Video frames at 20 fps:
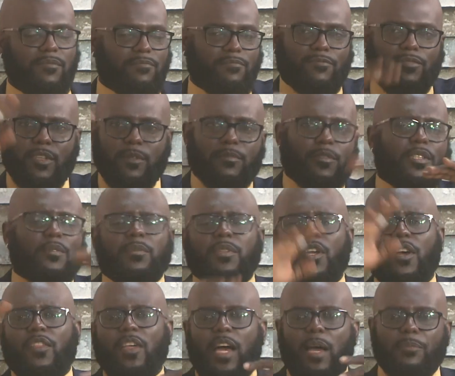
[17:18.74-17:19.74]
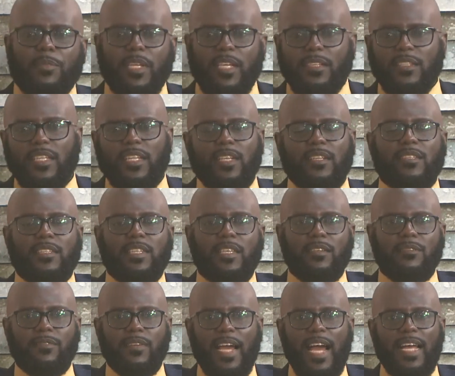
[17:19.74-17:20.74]
some of the other happenings, and then
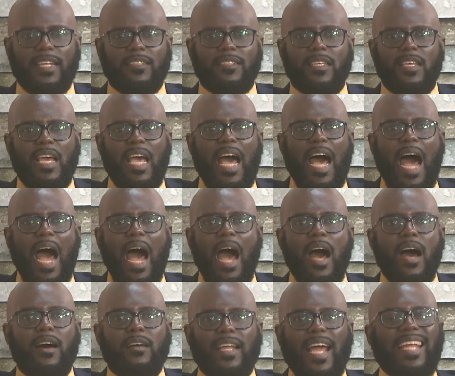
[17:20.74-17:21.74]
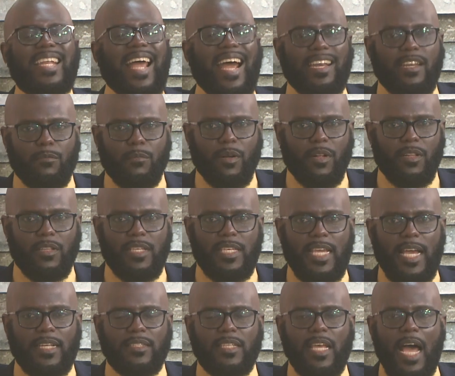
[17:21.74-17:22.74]
Steve has an animal. He
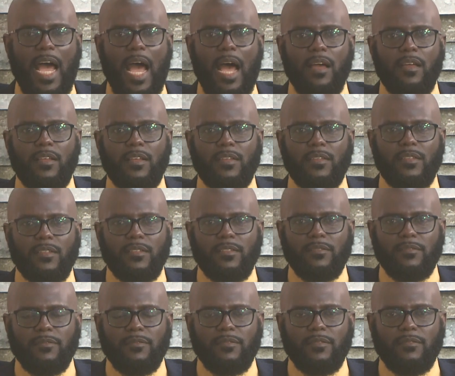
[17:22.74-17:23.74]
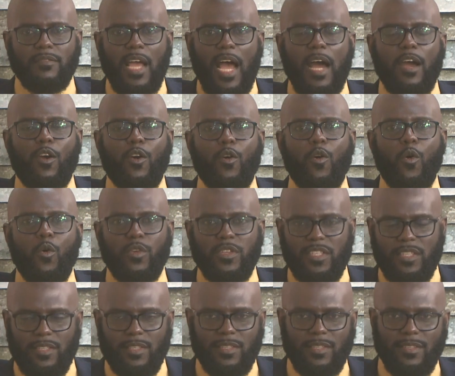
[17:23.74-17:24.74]
has a
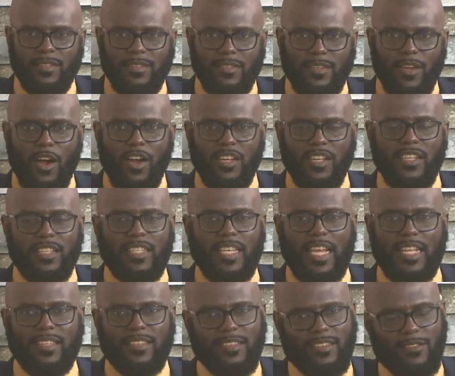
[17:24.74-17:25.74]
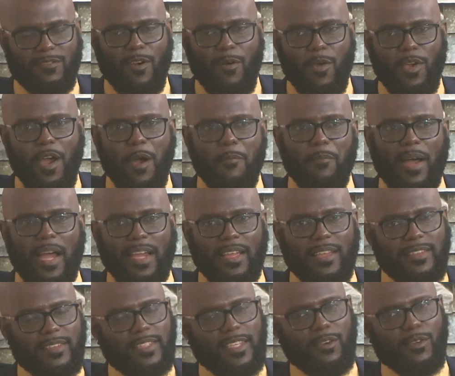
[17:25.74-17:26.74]
goose on the set. When we come back,
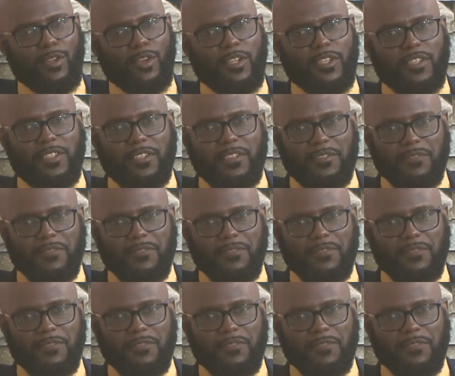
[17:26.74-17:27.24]
stay with us.